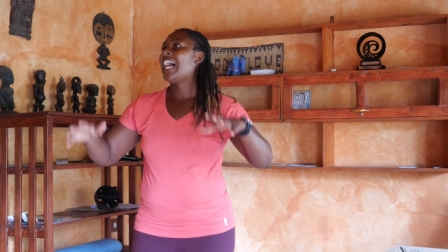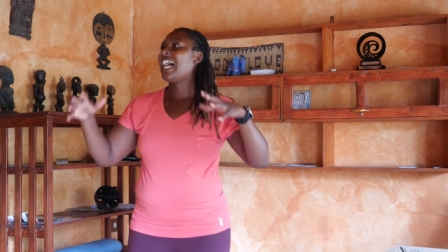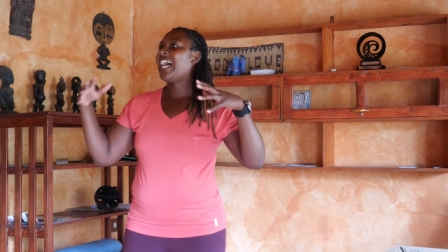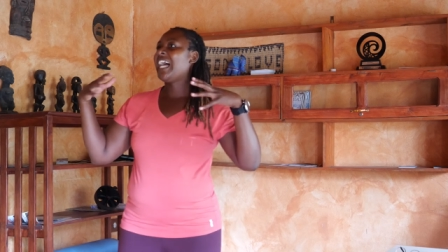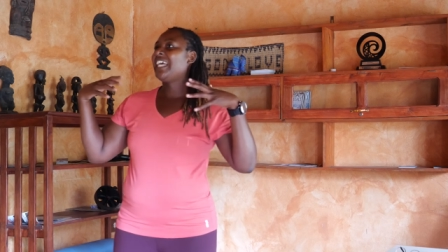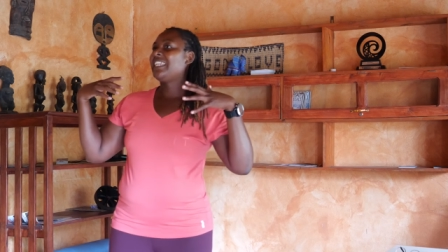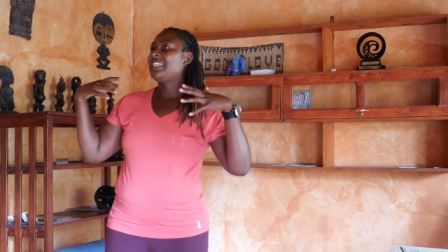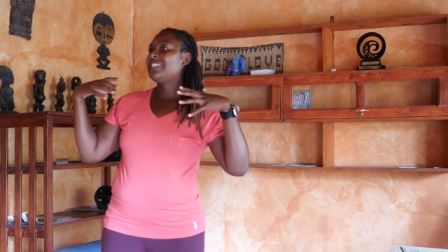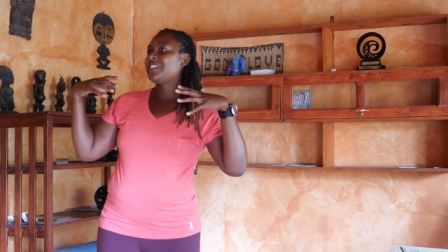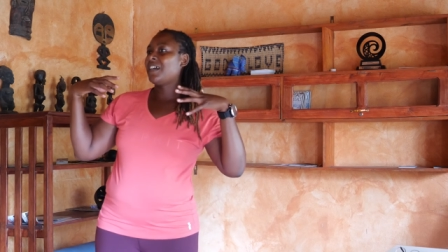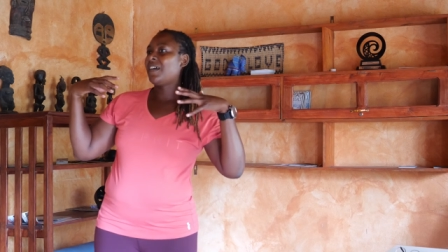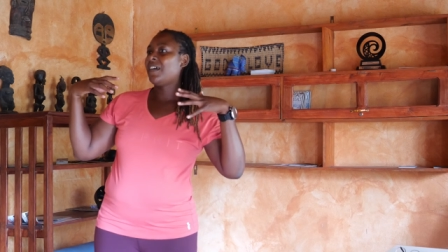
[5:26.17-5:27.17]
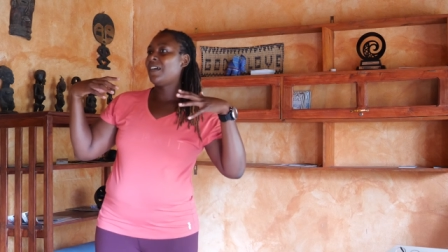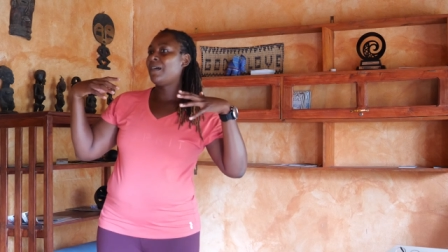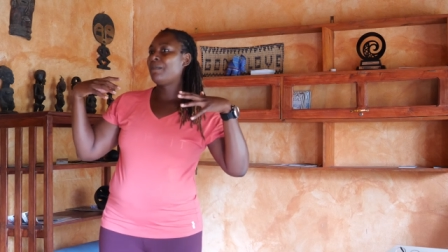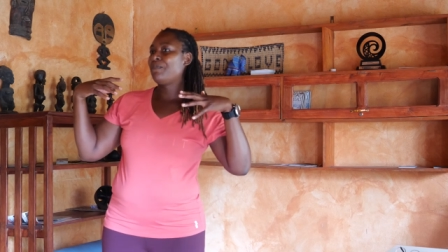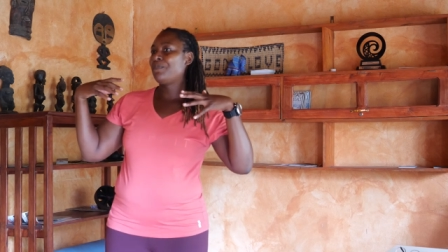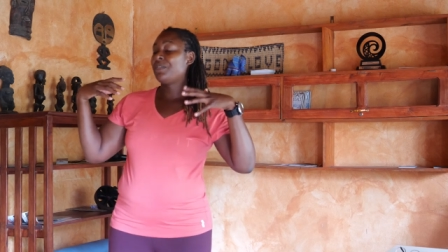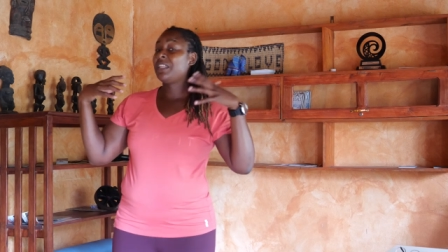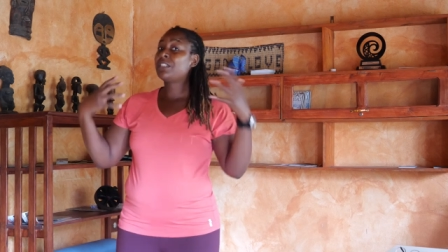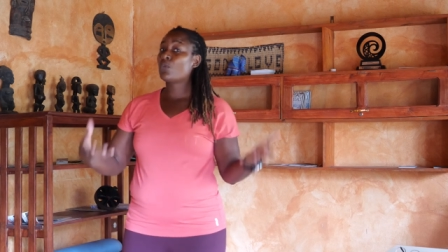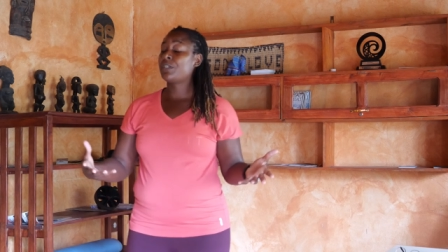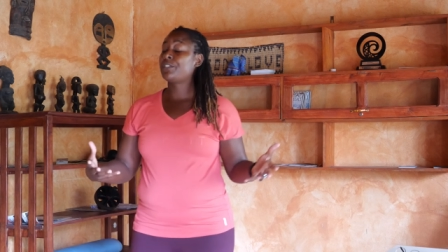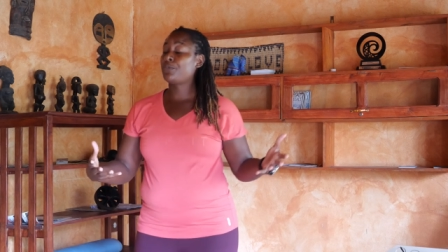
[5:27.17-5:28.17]
And um,
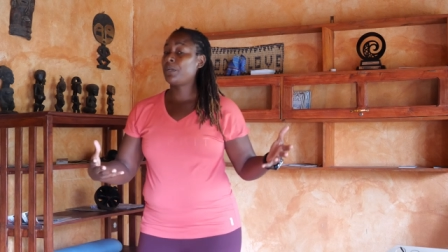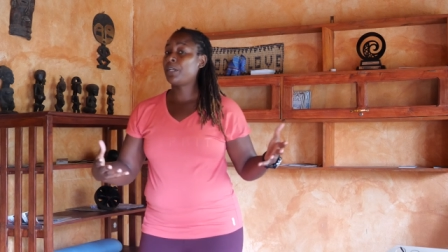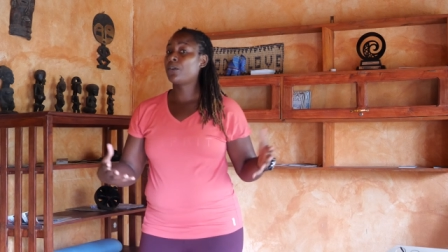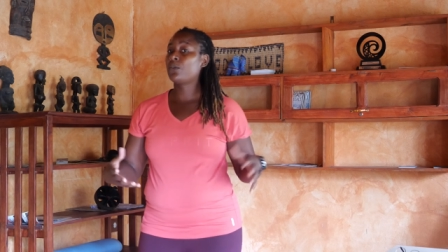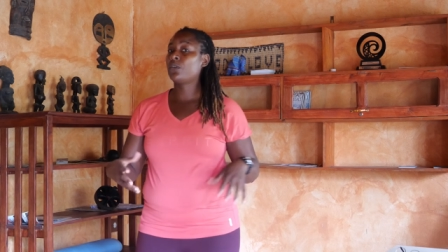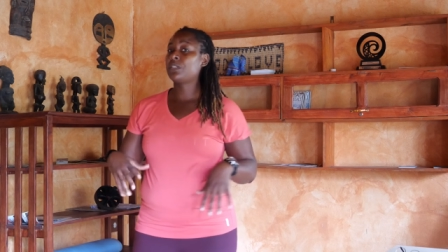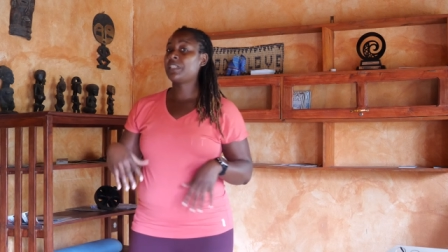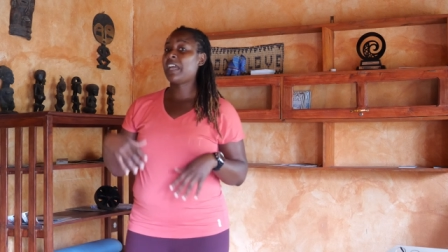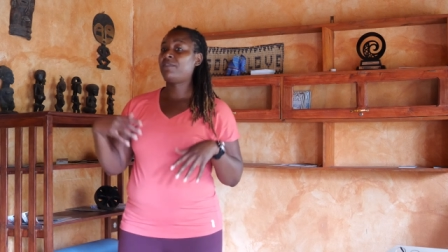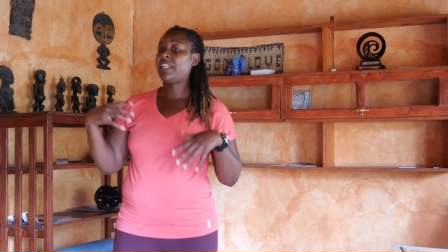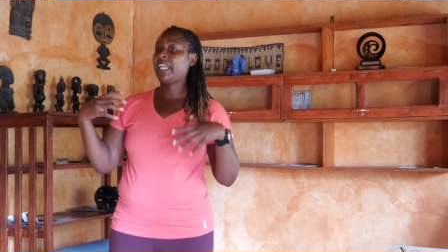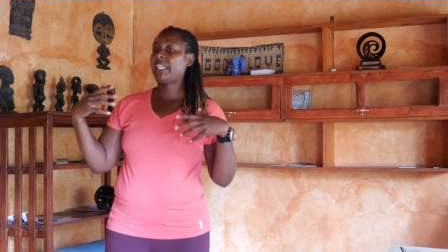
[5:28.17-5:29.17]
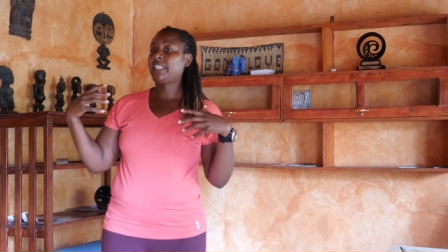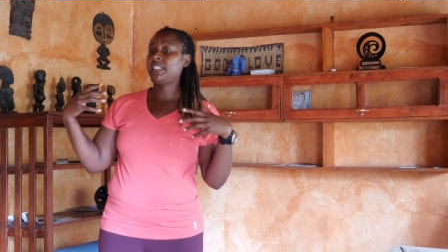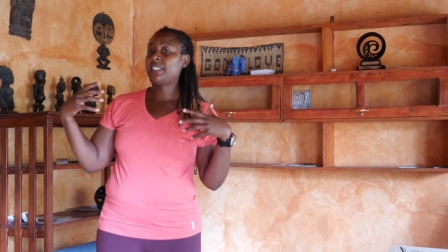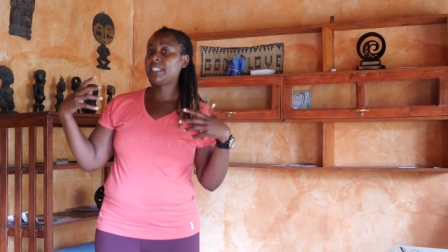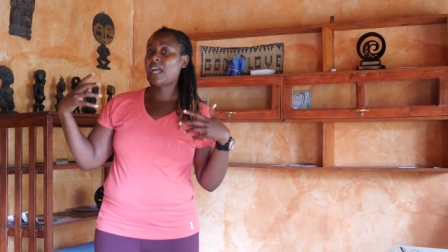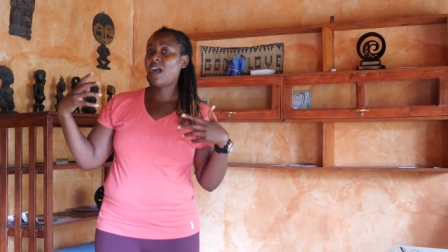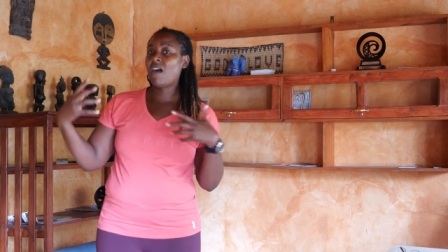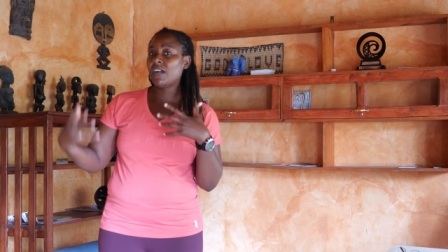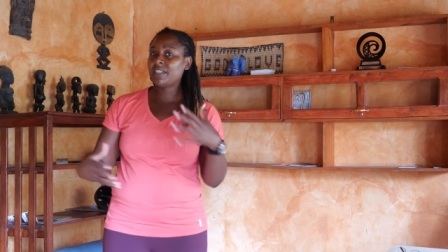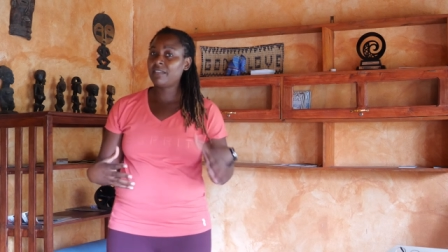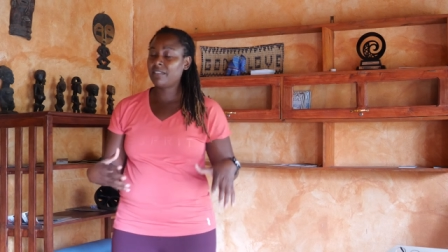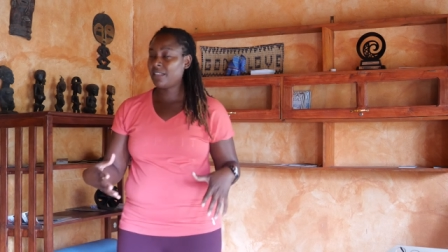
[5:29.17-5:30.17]
this one is really cool because they have like this
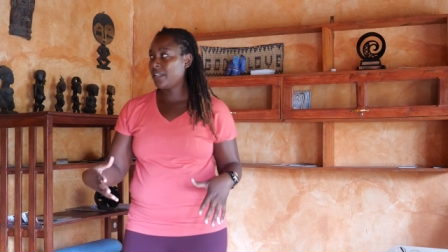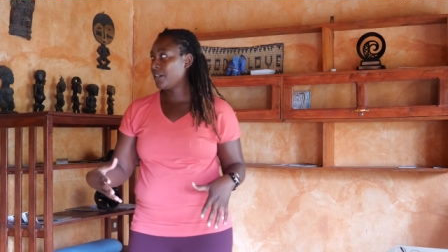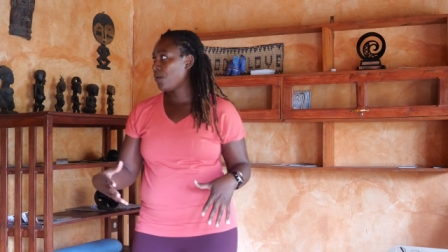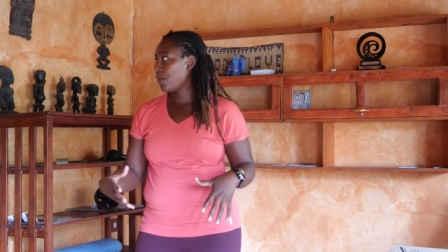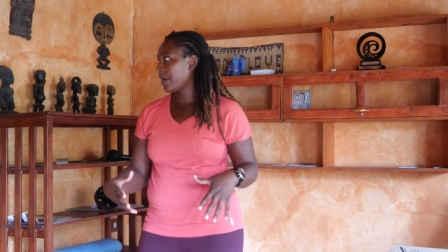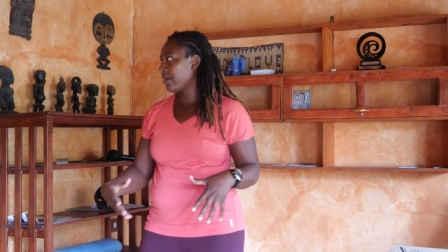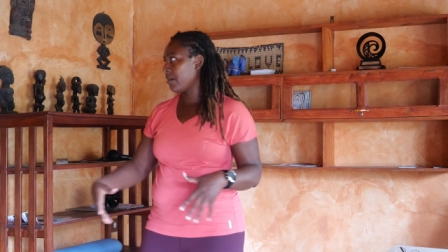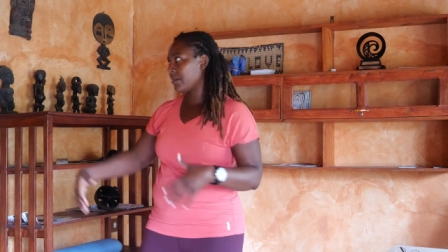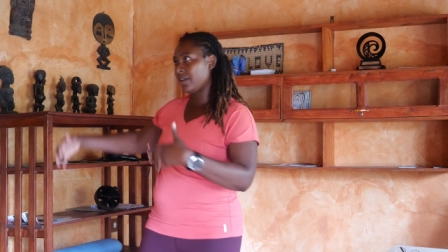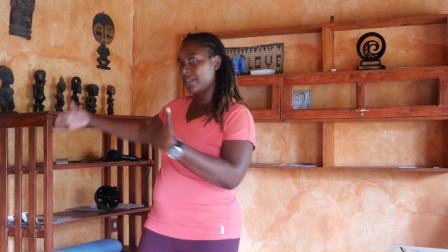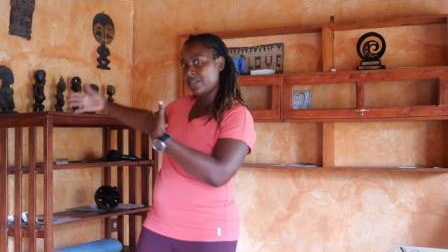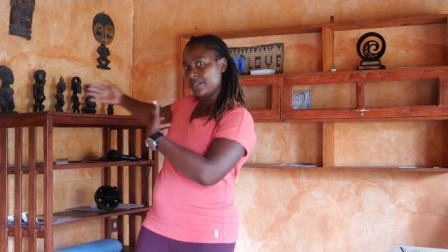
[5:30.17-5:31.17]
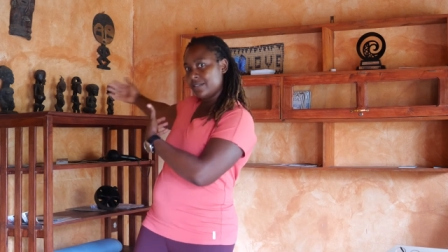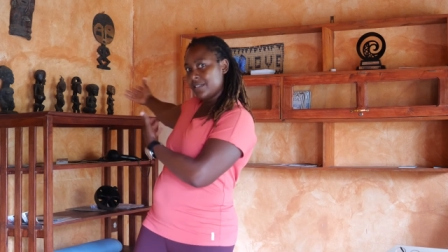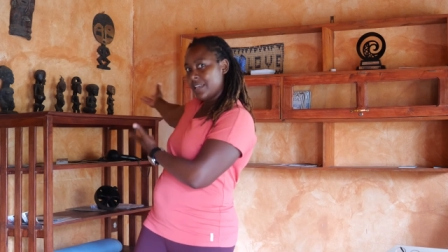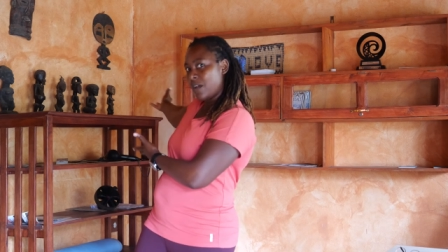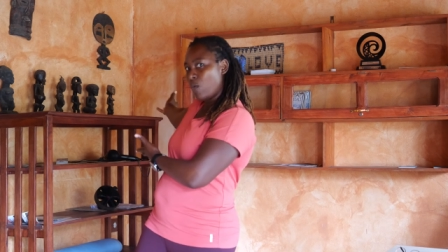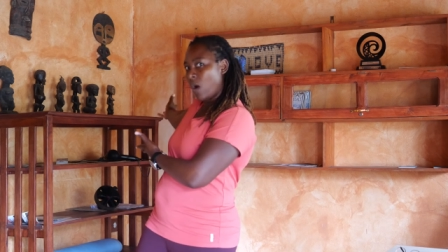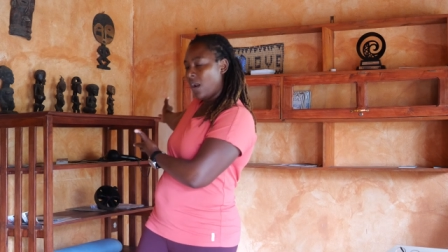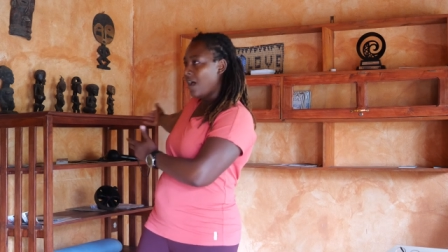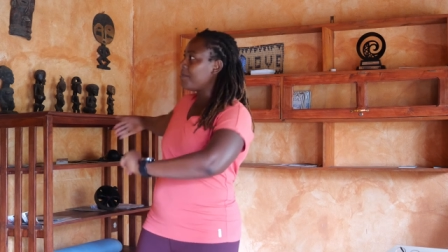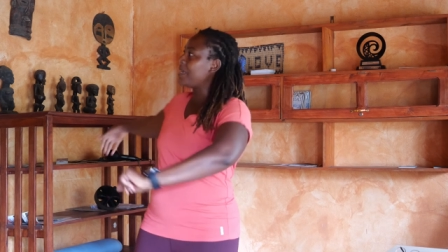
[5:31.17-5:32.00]
arty thing going on, like you can see a walla